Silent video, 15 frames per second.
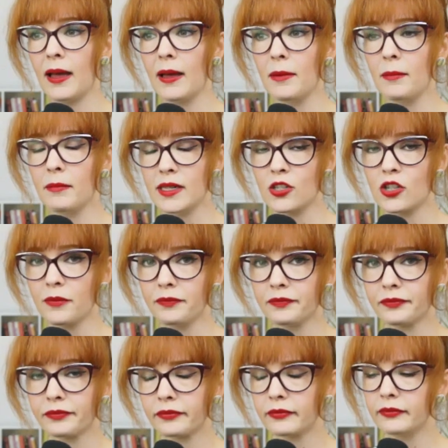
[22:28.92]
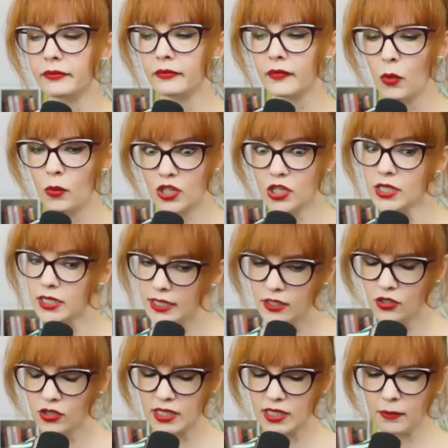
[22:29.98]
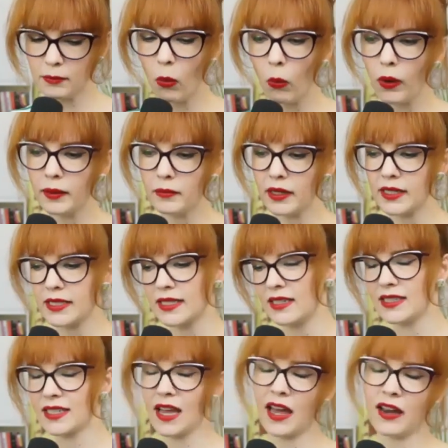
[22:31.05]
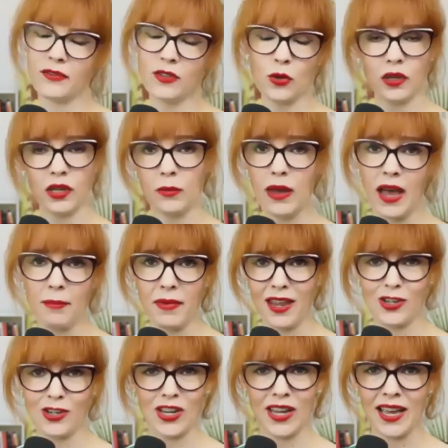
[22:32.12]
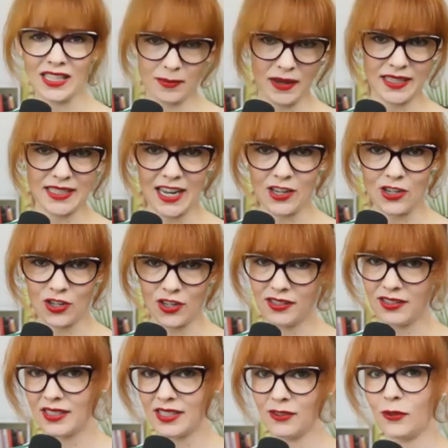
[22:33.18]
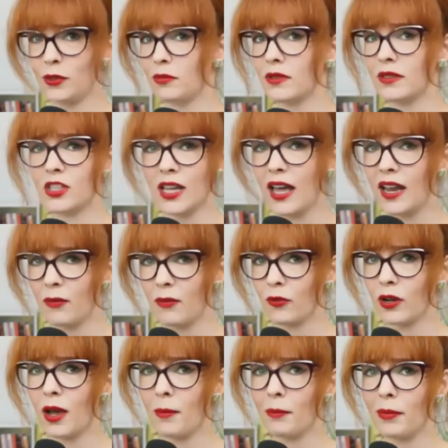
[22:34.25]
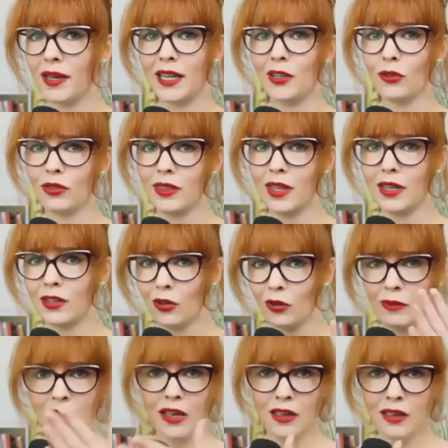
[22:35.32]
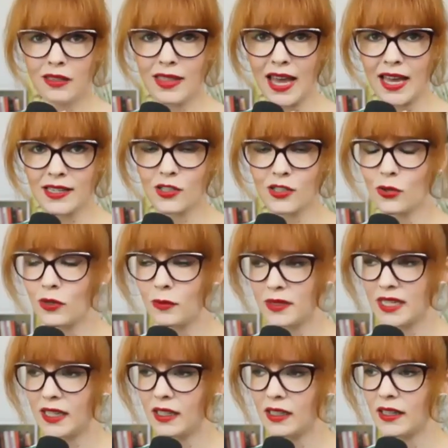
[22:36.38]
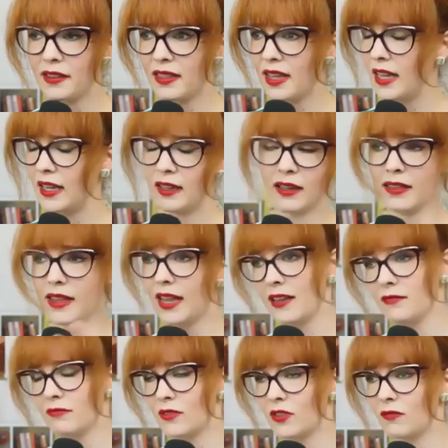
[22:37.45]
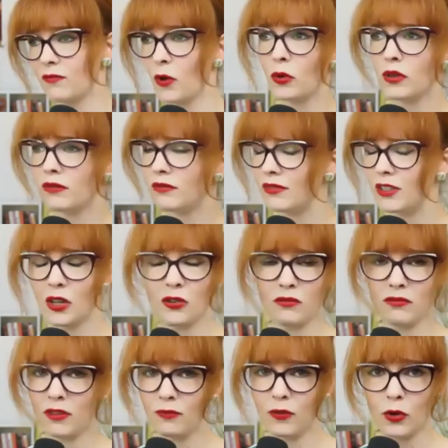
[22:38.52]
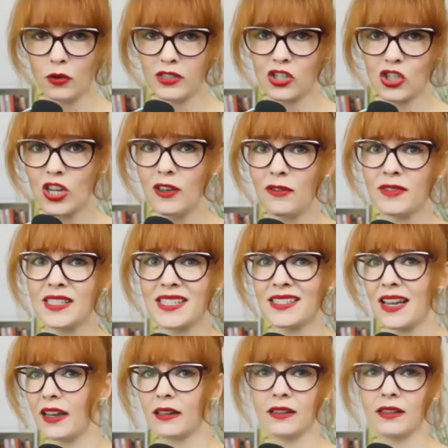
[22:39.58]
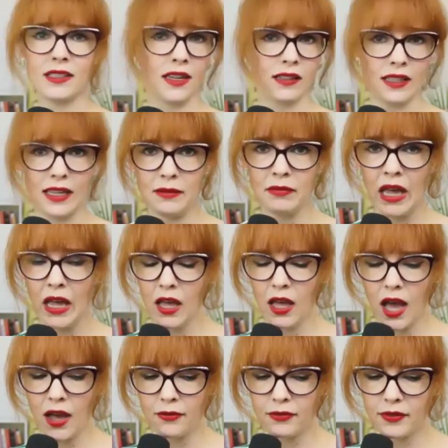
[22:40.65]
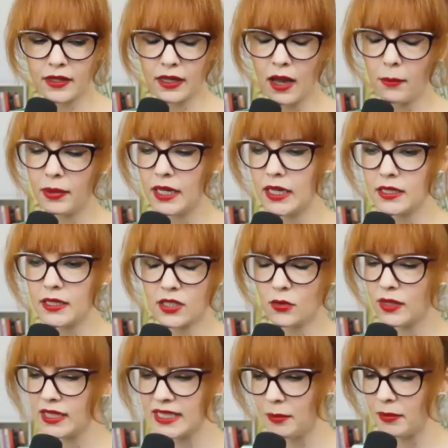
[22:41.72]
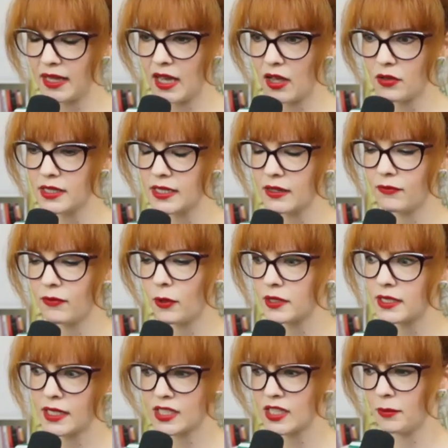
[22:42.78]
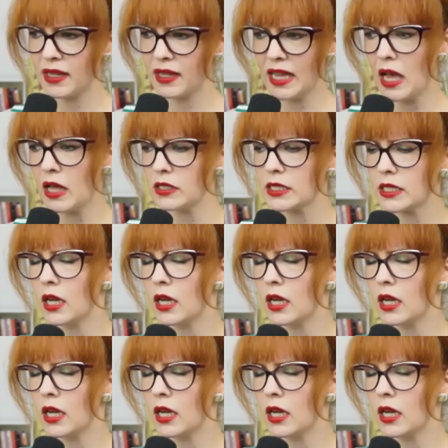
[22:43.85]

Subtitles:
mission, which is an interesting point because it's kind of talking about managing expectations. If you sign up for a company, you think you're there to do a particular thing, and then the focus shifts. Suddenly half the company is doing something else and focusing something else,